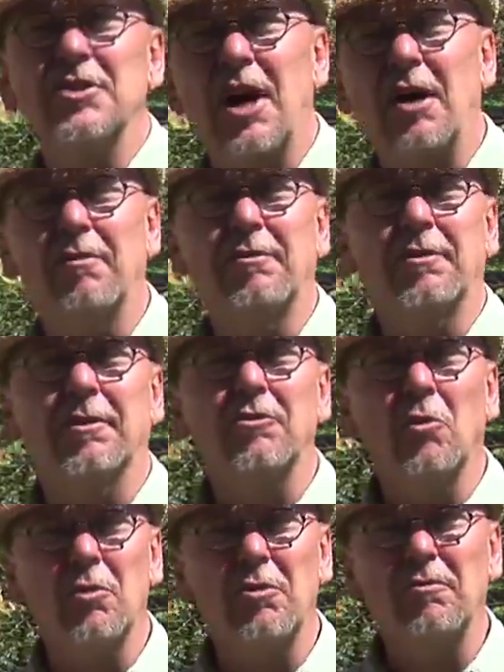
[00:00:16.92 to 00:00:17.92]
south to
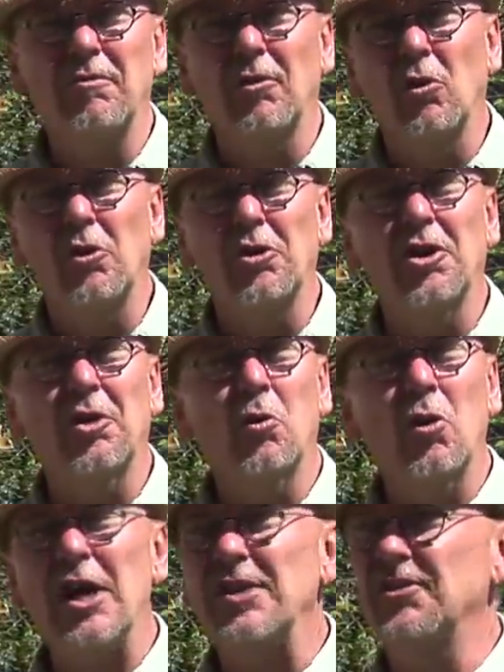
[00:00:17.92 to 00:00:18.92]
northern Florida,
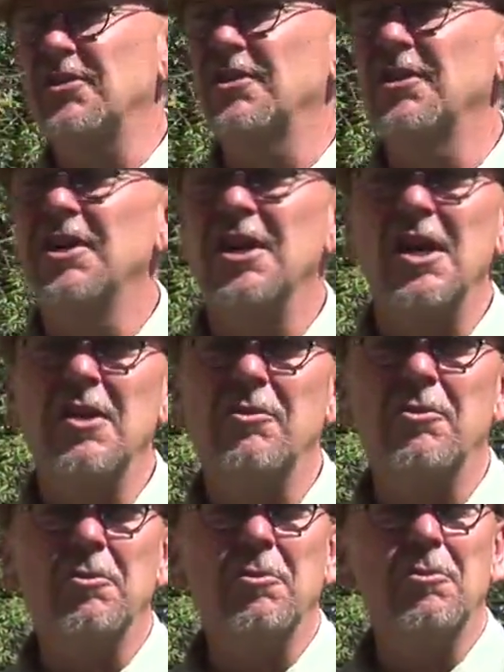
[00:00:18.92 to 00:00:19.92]
west
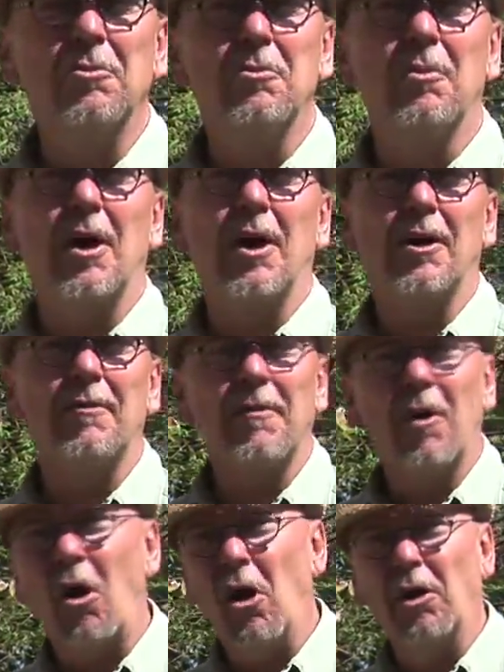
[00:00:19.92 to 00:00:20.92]
through uh,
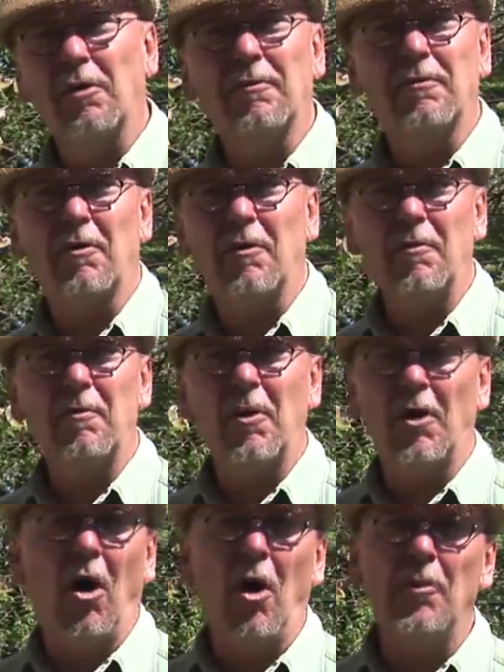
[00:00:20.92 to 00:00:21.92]
all of,
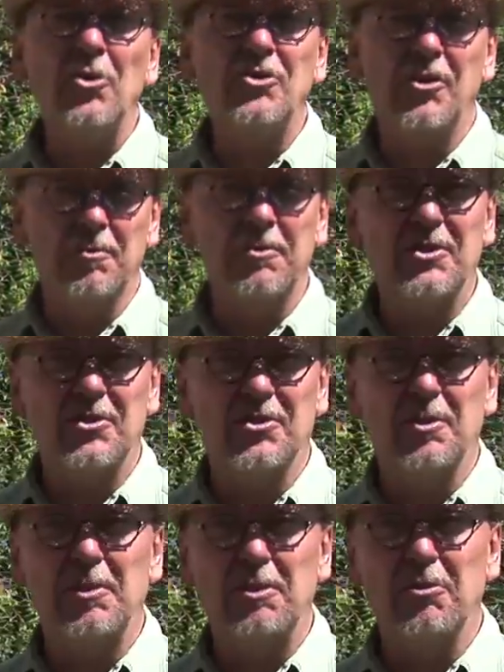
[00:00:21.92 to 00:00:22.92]
uh, almost to the
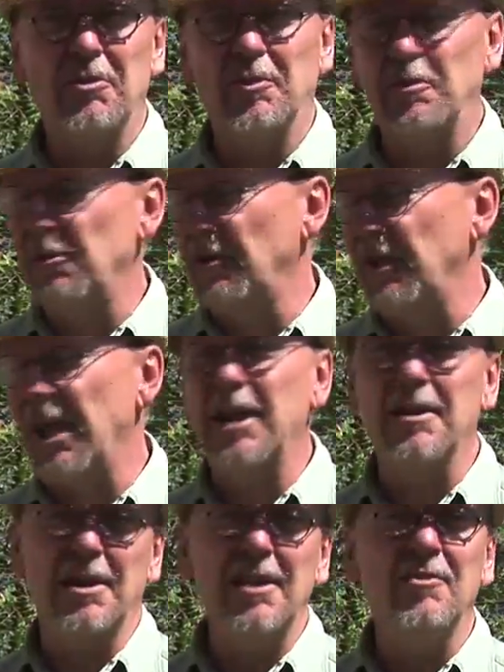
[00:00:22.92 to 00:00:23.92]
Mississippi River really,
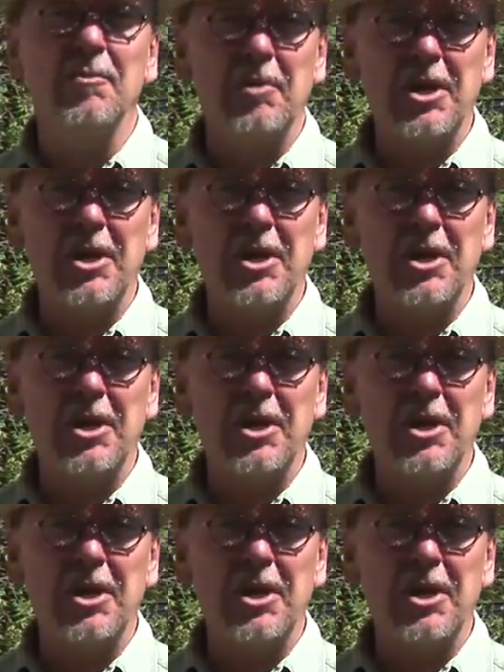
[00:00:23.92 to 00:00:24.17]
and even